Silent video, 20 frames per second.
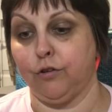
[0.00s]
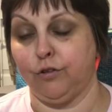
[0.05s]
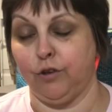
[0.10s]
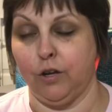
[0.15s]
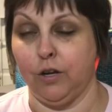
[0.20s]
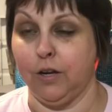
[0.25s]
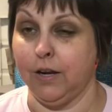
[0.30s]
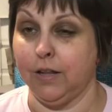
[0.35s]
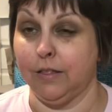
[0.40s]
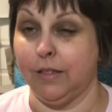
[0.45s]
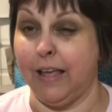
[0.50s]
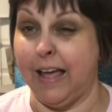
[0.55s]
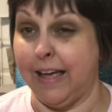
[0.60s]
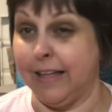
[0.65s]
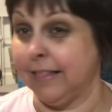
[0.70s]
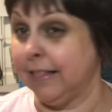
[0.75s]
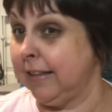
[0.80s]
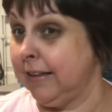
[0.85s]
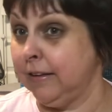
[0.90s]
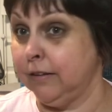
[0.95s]
So you need
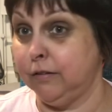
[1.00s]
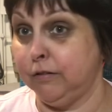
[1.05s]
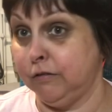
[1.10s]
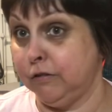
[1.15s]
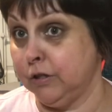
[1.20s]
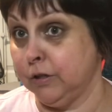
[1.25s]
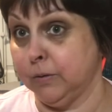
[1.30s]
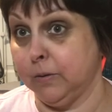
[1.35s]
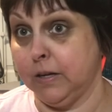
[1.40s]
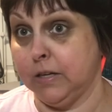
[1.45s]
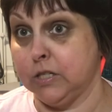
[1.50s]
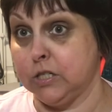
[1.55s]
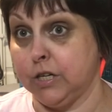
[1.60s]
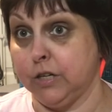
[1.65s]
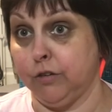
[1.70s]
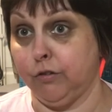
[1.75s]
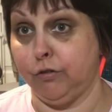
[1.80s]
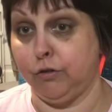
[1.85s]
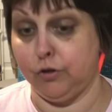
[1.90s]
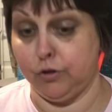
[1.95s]
at least two
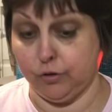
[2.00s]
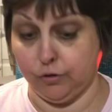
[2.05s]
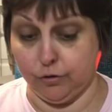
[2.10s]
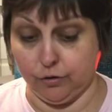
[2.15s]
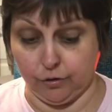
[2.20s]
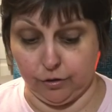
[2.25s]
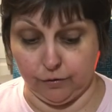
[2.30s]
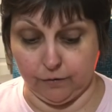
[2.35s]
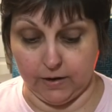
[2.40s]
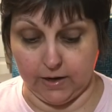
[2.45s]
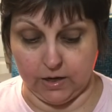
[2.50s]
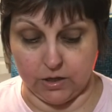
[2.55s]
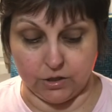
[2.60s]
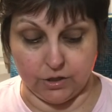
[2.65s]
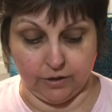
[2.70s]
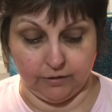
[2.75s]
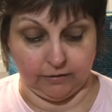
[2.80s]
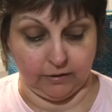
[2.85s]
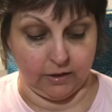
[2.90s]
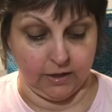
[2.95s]
inches, two to three
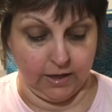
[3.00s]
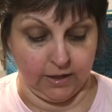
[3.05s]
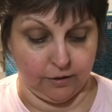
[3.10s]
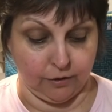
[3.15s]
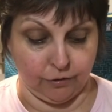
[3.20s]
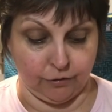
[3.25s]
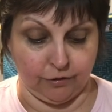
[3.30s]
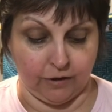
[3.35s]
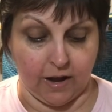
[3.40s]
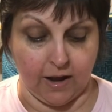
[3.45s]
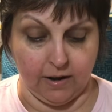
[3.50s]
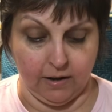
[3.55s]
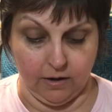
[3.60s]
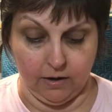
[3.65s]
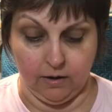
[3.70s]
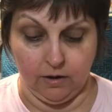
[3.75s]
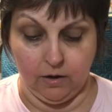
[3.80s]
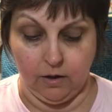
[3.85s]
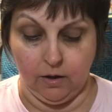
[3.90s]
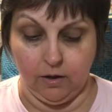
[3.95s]
inches on either side.
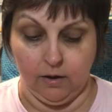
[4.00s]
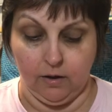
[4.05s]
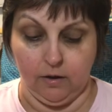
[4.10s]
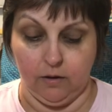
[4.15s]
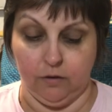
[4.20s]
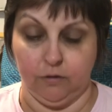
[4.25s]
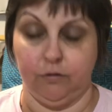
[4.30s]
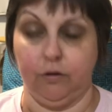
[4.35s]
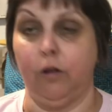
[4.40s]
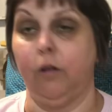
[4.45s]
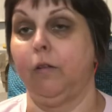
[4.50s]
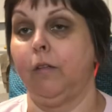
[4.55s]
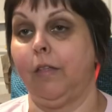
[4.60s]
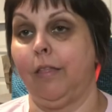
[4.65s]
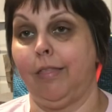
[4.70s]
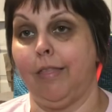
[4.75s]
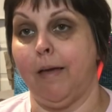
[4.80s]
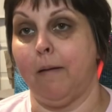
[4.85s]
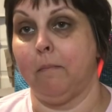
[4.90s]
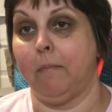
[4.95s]
So
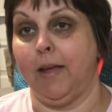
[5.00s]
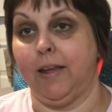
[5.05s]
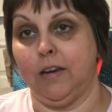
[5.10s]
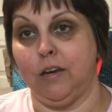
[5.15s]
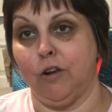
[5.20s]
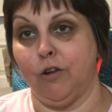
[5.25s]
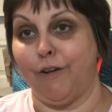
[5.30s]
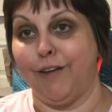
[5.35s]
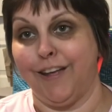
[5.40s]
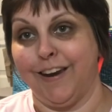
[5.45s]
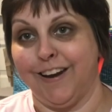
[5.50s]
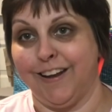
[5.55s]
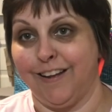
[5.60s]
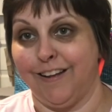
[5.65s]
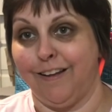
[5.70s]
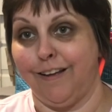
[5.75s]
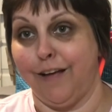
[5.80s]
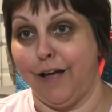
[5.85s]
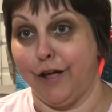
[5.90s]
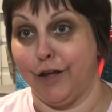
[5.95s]
that made you get a,
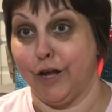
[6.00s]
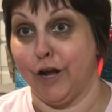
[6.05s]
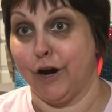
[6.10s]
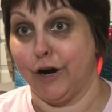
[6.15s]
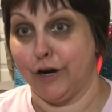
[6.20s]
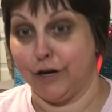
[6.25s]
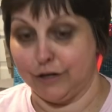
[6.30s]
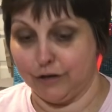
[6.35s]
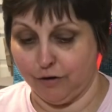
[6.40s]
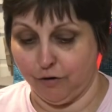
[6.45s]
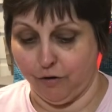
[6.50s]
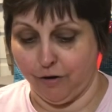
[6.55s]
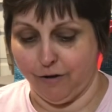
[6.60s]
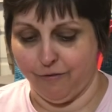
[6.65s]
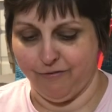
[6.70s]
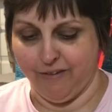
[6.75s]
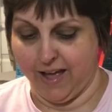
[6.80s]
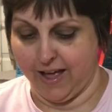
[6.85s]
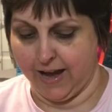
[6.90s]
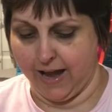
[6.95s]
a yard or a
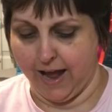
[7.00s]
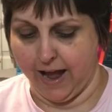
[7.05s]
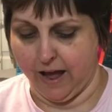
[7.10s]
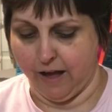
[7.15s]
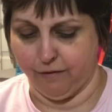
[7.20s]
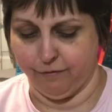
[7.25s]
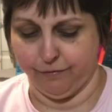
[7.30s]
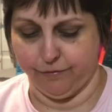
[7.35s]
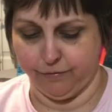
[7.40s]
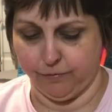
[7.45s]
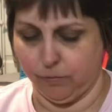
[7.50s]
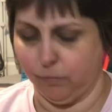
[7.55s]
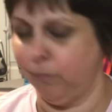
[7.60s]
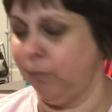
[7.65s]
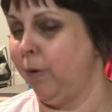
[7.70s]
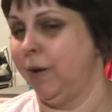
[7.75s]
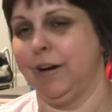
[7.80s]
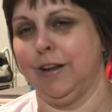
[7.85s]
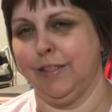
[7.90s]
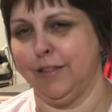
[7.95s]
fat half,
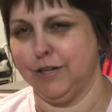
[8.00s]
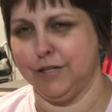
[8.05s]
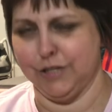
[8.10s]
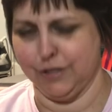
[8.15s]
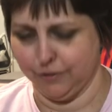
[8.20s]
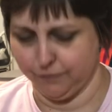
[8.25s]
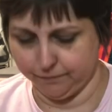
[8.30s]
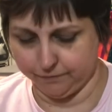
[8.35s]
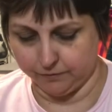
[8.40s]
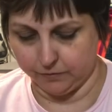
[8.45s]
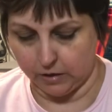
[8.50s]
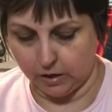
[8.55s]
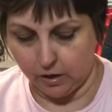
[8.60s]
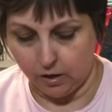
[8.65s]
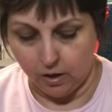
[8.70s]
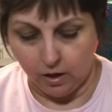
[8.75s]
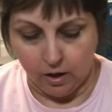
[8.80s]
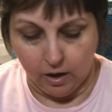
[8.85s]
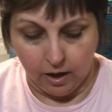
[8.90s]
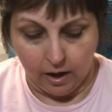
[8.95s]
one of the two.
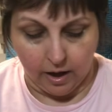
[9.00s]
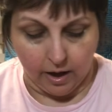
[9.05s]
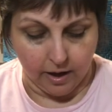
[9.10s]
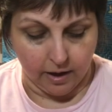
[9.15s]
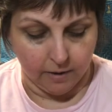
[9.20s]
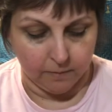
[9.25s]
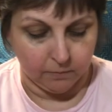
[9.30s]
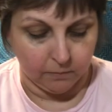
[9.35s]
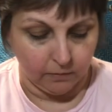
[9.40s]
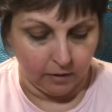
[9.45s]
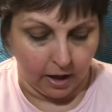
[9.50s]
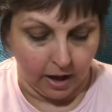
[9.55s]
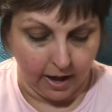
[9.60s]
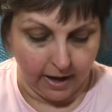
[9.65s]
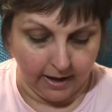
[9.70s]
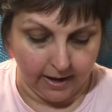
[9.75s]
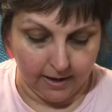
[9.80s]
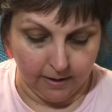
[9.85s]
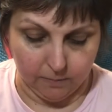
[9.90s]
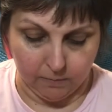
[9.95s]
Um,
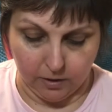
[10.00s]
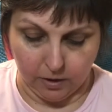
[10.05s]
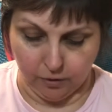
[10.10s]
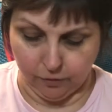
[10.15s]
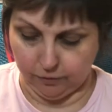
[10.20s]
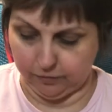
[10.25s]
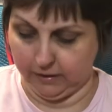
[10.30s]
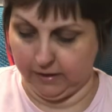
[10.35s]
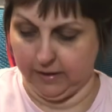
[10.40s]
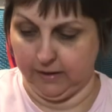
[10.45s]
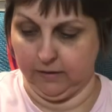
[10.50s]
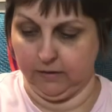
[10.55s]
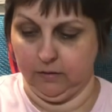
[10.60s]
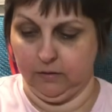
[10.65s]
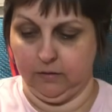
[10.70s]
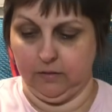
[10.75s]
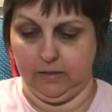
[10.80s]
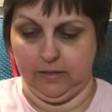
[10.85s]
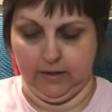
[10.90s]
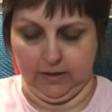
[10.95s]
I am using
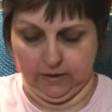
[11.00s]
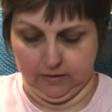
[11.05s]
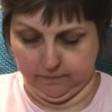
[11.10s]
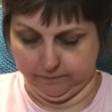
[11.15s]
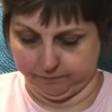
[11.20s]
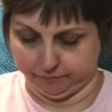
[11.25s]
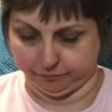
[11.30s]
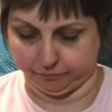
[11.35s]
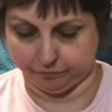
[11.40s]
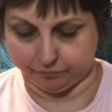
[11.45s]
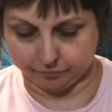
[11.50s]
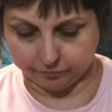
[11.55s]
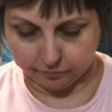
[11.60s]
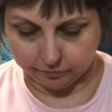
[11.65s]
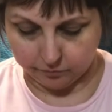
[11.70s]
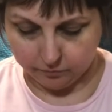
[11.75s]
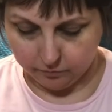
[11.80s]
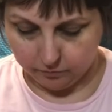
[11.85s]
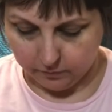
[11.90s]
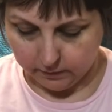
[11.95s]
the
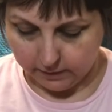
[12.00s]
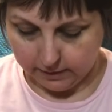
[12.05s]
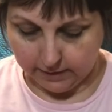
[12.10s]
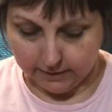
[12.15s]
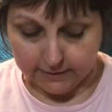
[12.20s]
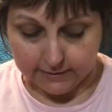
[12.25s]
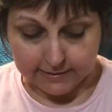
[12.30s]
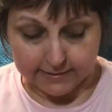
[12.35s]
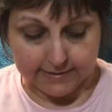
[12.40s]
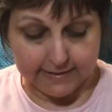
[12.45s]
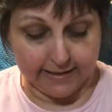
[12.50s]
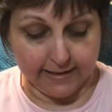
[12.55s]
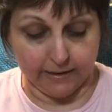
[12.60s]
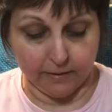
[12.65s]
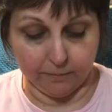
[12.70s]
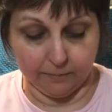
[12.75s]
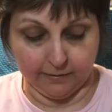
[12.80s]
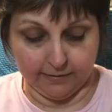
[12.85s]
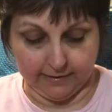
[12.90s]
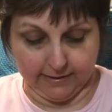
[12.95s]

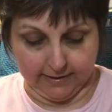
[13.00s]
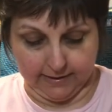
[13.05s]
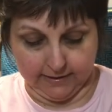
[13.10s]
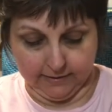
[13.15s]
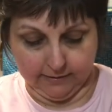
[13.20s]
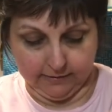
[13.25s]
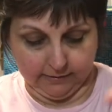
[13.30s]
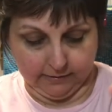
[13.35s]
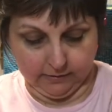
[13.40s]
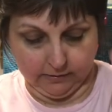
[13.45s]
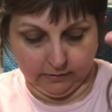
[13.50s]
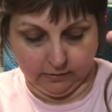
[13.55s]
DMCs.